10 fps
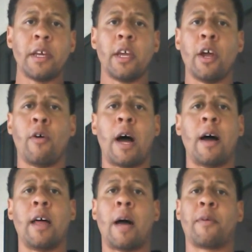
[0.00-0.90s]

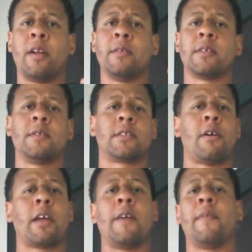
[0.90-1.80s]
I'm going to
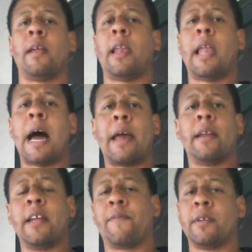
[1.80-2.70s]
start giving a lot
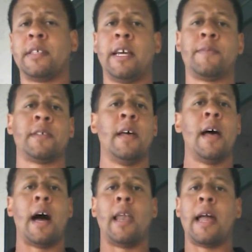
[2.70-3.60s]
of different tips,
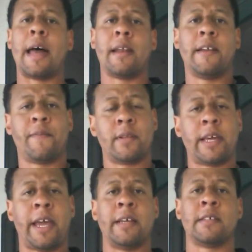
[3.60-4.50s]
a lot of different
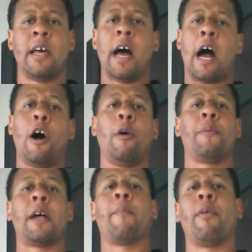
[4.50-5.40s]
things. I
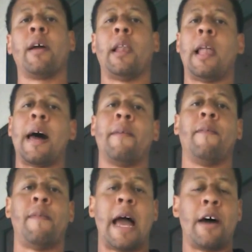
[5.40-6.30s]
hope that I bring a lot
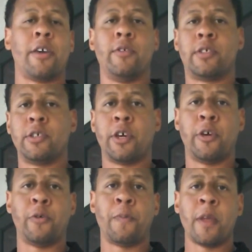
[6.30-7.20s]
of value to
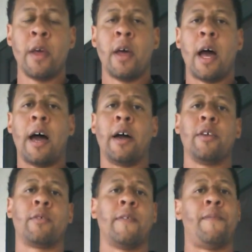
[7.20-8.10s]
you.
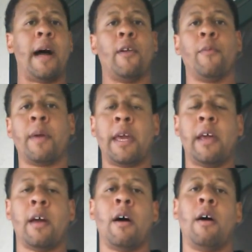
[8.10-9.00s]
You can follow
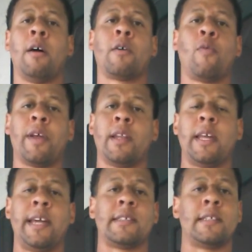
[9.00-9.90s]
me on
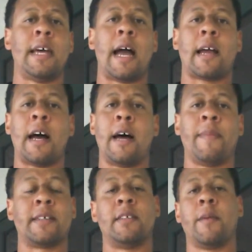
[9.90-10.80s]

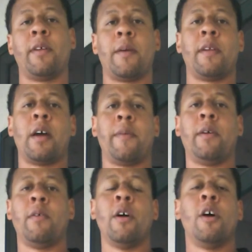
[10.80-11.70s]
QuentinLeaks.com. That's
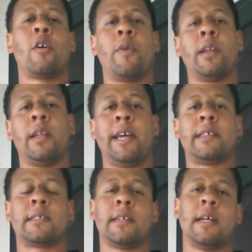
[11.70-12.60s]

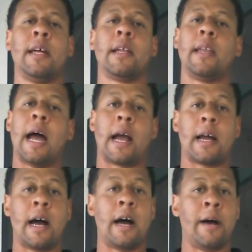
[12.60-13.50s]

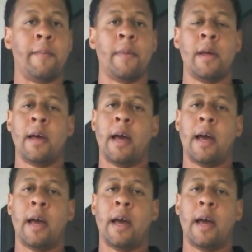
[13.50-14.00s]
www.QuentinLeaks.com.